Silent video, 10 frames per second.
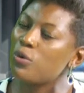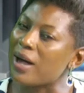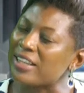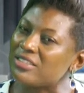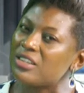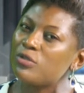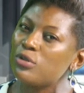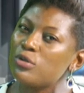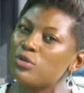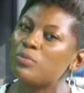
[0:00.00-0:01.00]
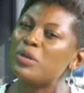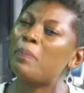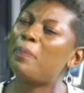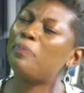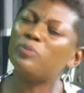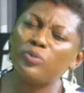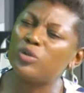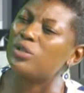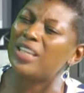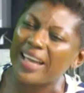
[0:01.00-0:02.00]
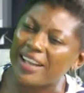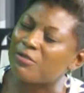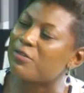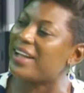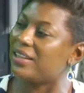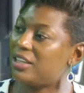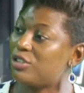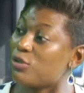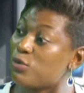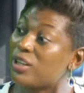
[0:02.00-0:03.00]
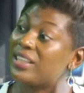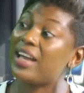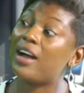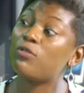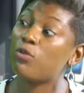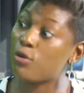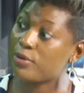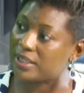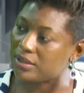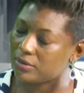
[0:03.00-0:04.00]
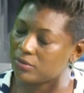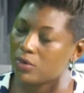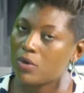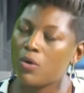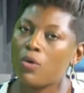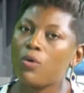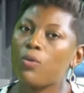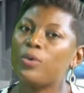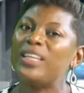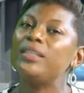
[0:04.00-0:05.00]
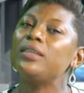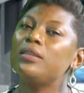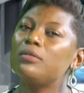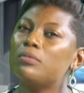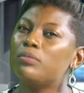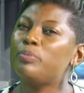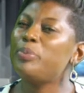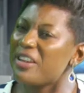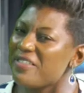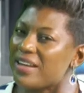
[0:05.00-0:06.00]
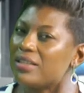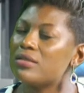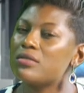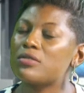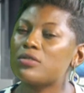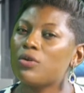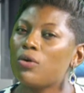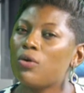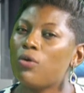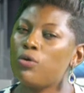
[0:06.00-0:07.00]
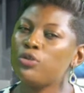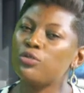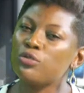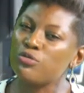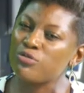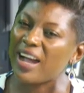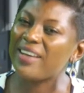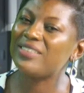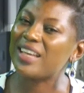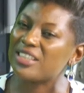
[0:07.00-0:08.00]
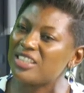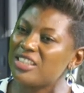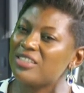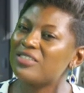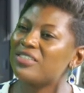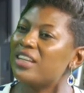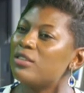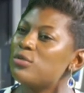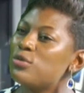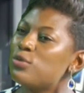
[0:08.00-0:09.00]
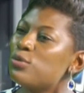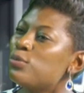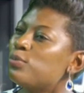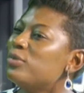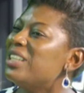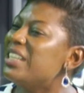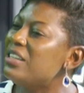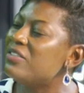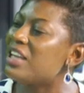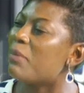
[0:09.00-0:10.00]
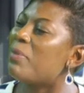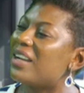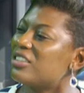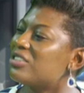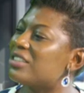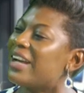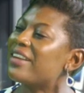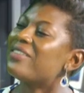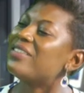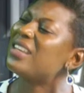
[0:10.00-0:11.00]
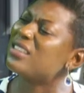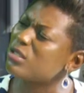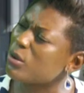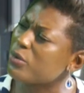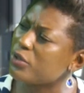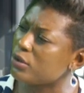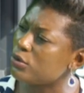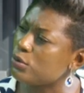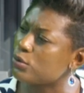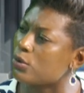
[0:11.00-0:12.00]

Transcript: are driven to take advantage of what they have already. We need parents who should drive their children to live their passion and create something new.